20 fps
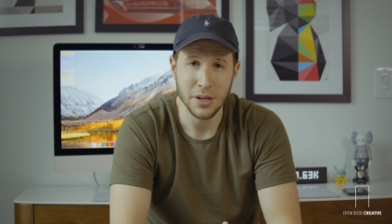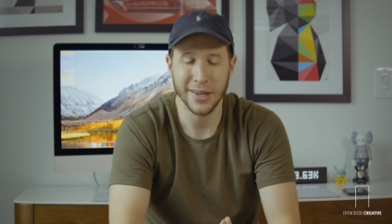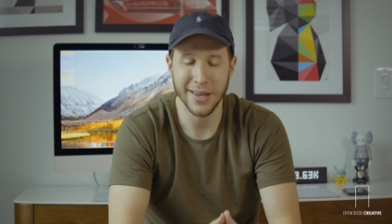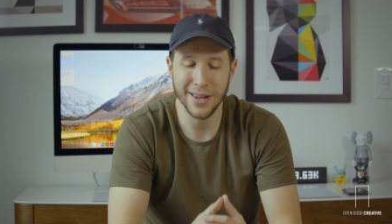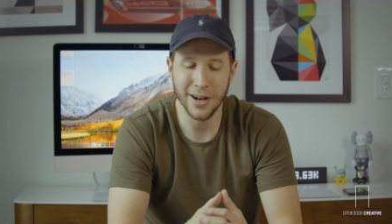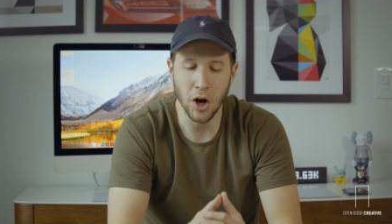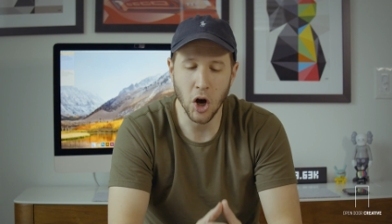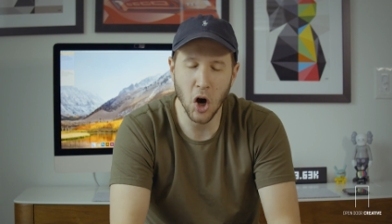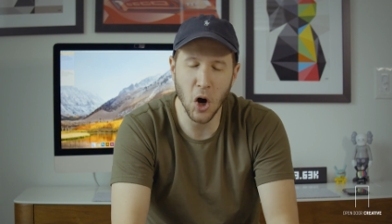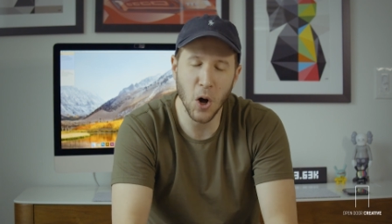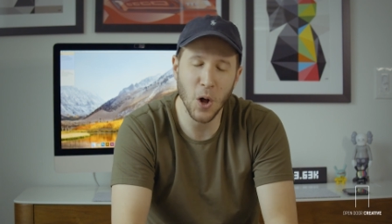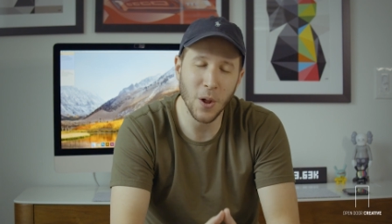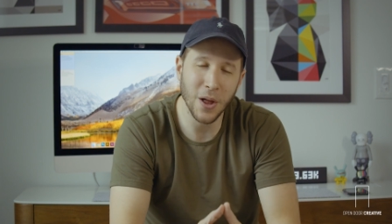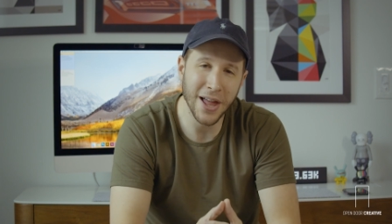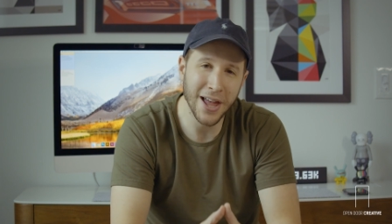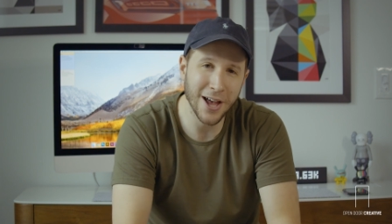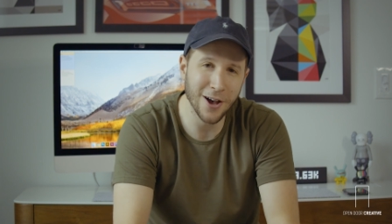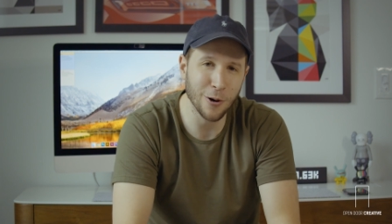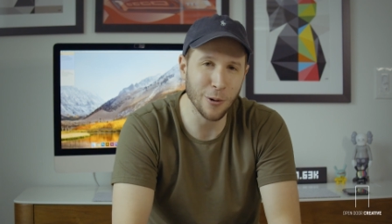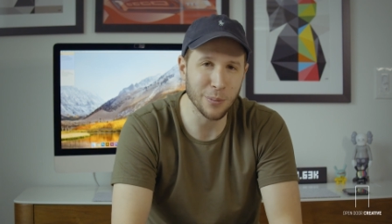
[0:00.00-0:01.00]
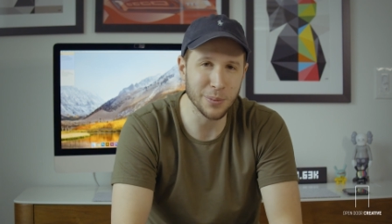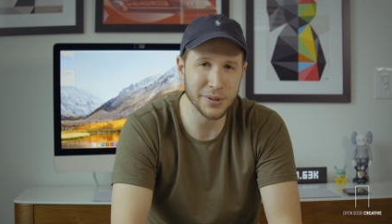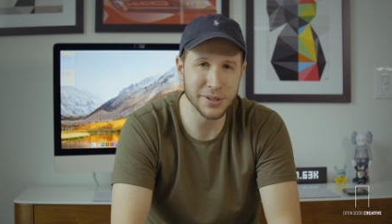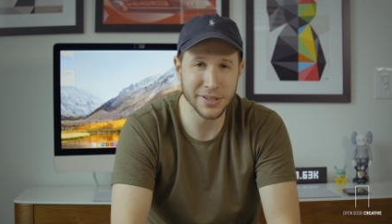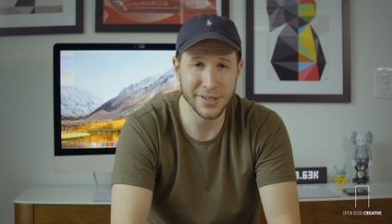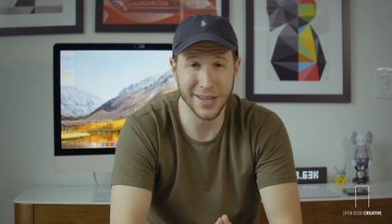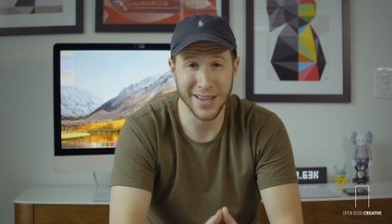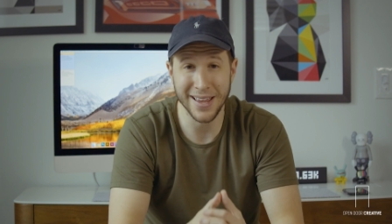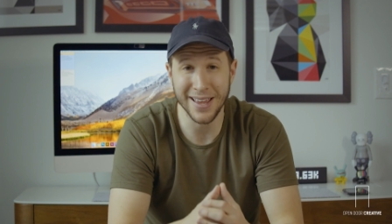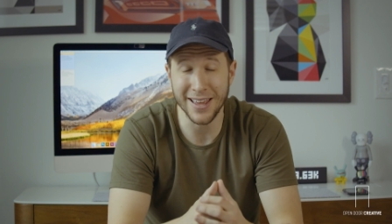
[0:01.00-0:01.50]
It all
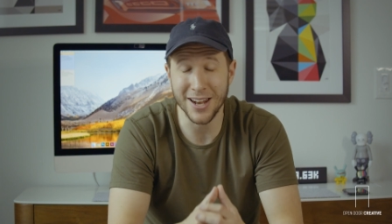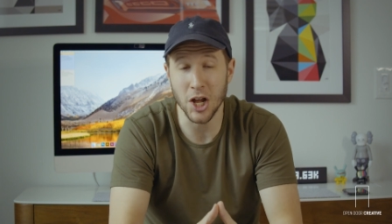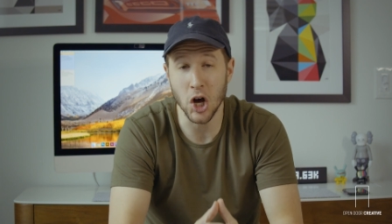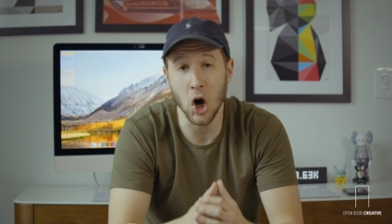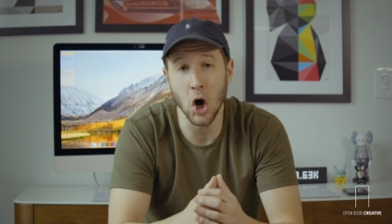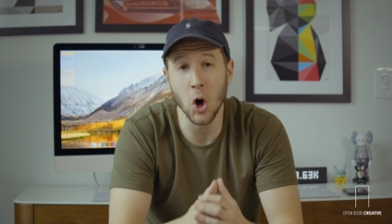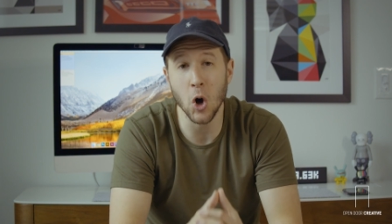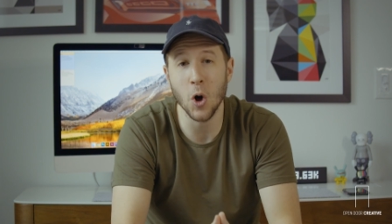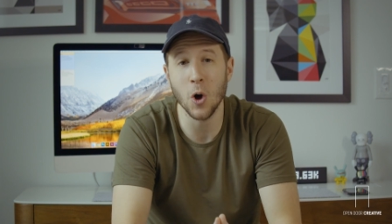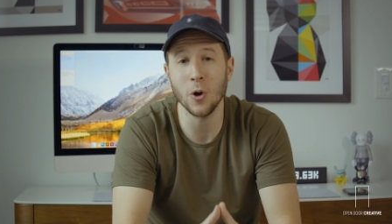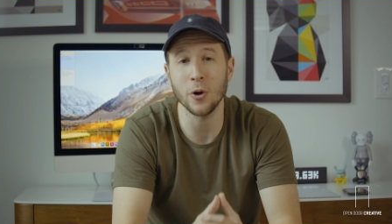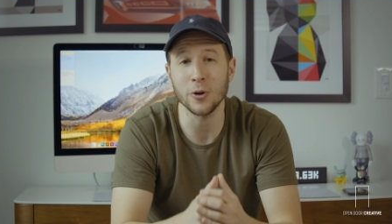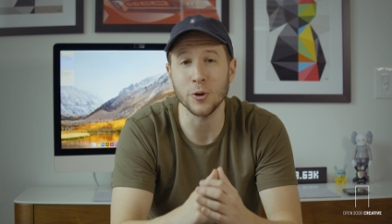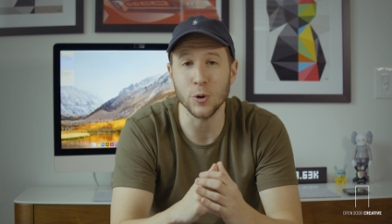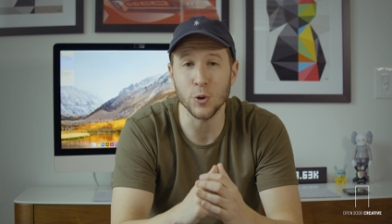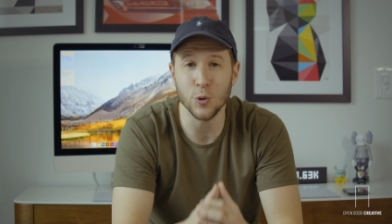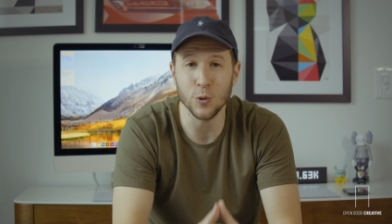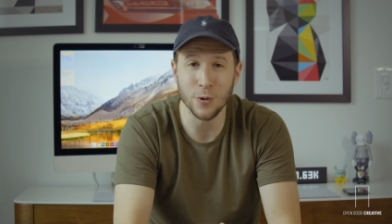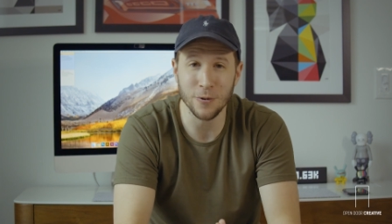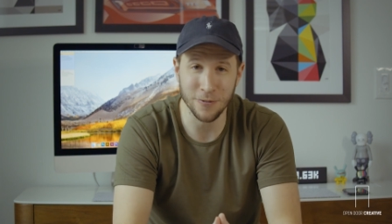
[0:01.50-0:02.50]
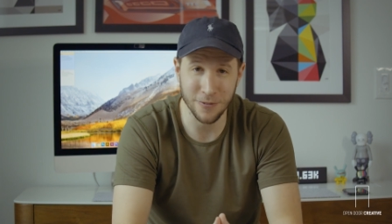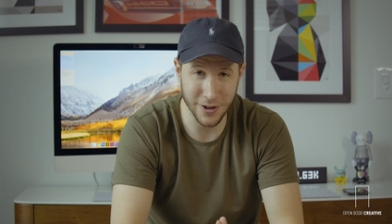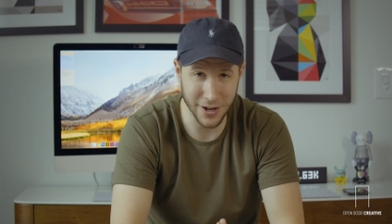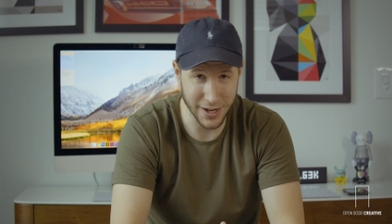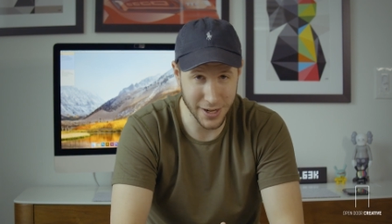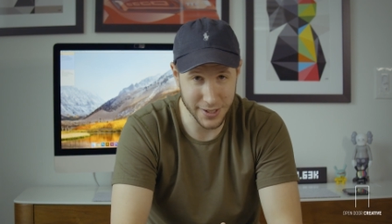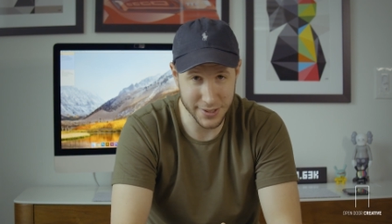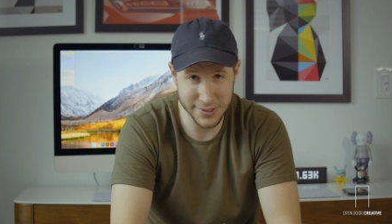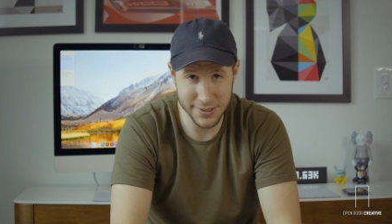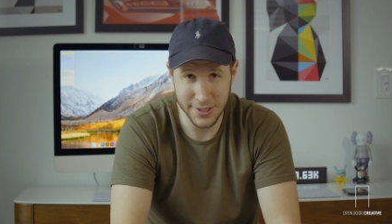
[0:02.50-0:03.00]
helps. It all
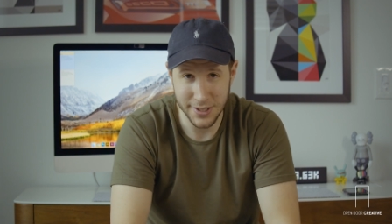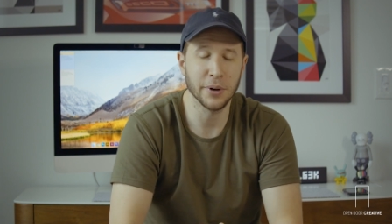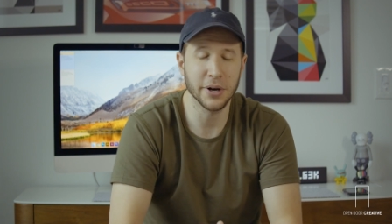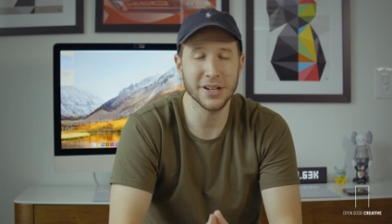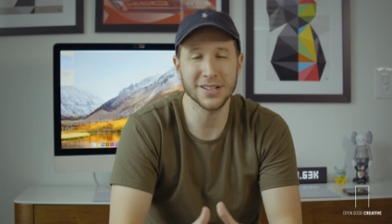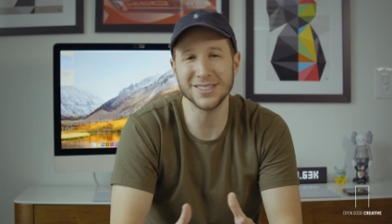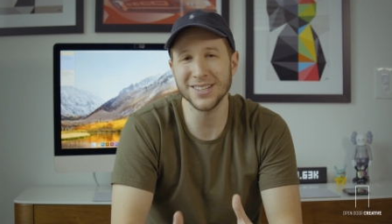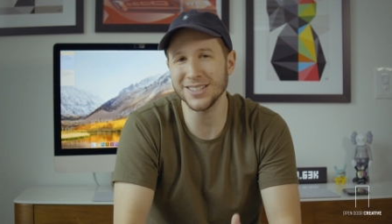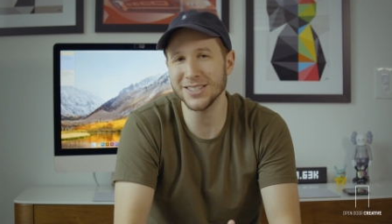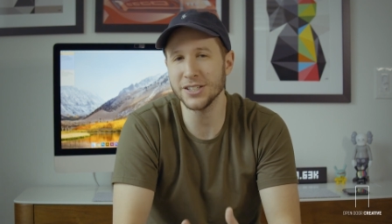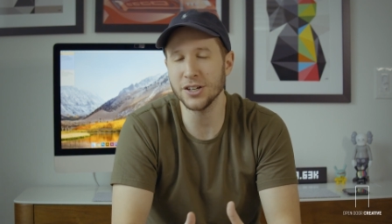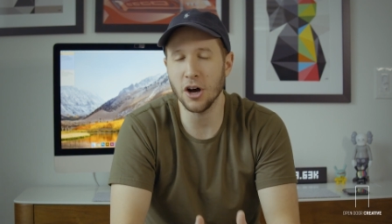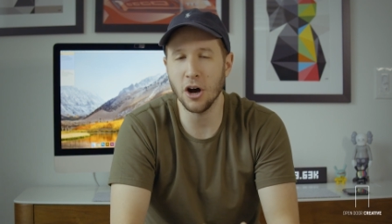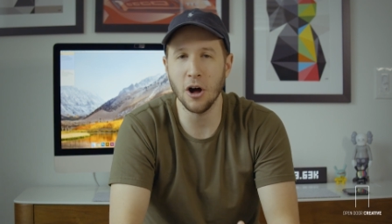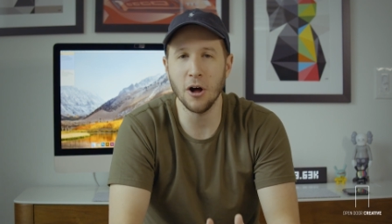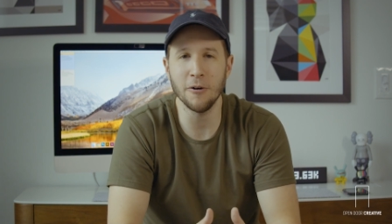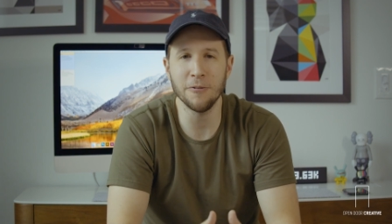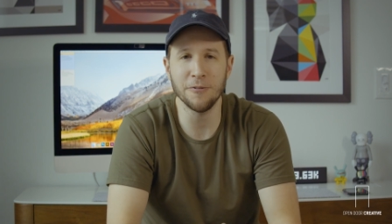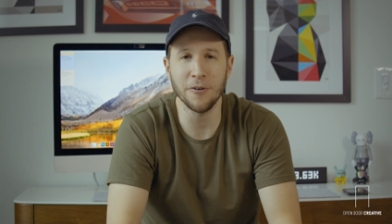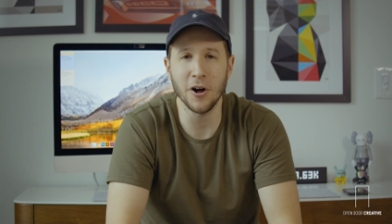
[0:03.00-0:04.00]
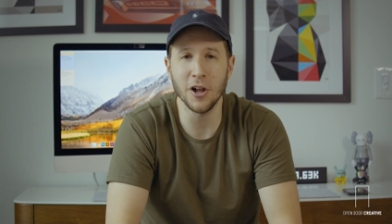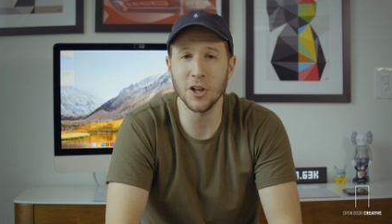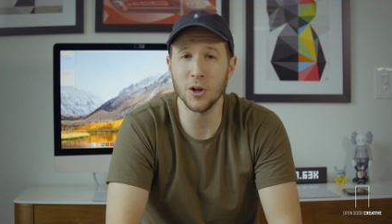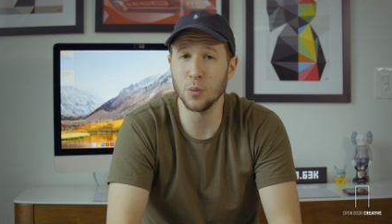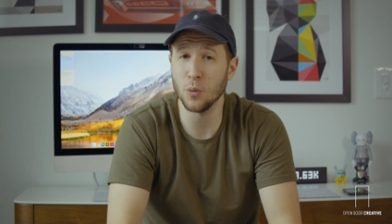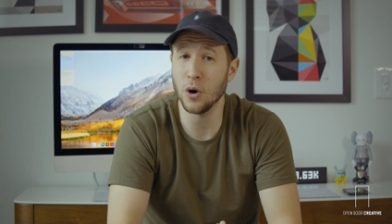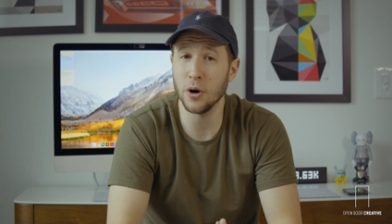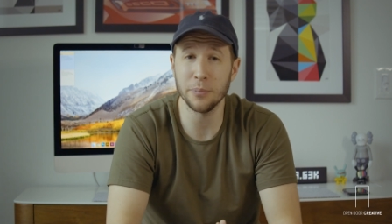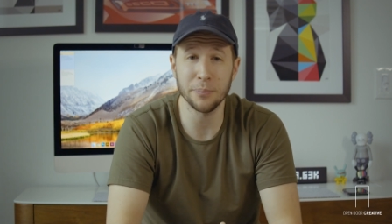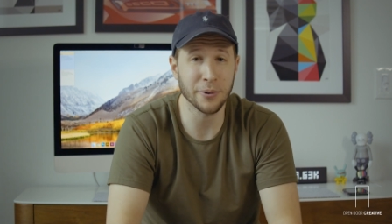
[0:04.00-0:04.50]
unifies. But it doesn't all fall
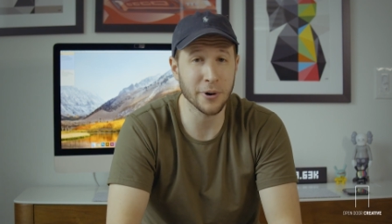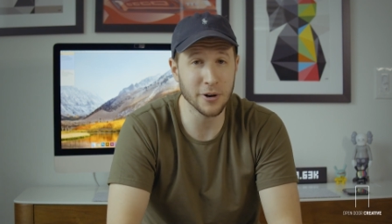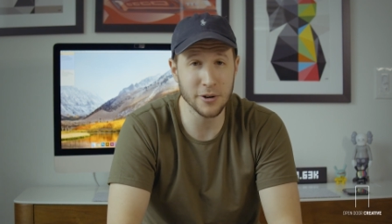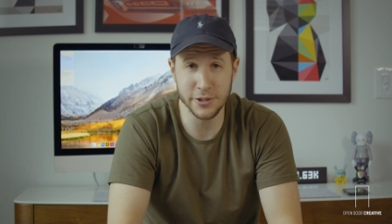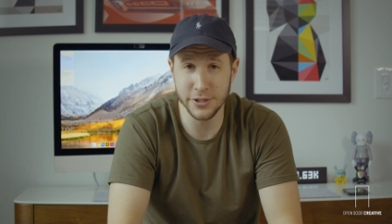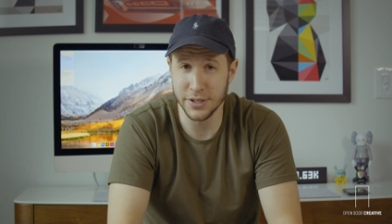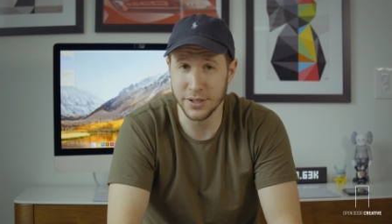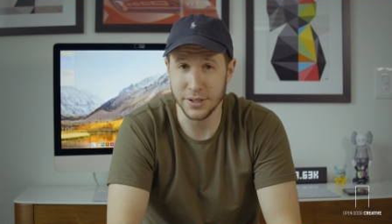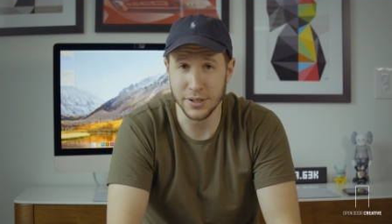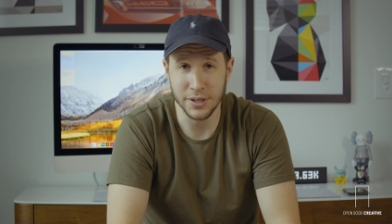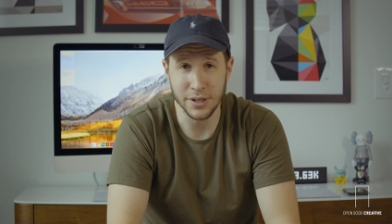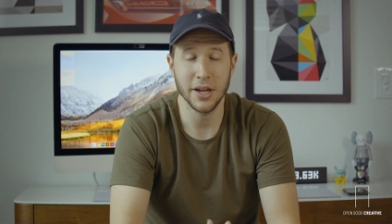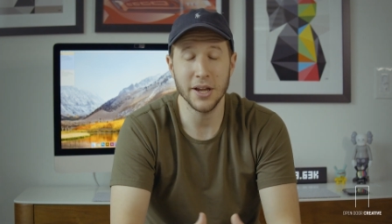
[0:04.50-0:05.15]
on one person.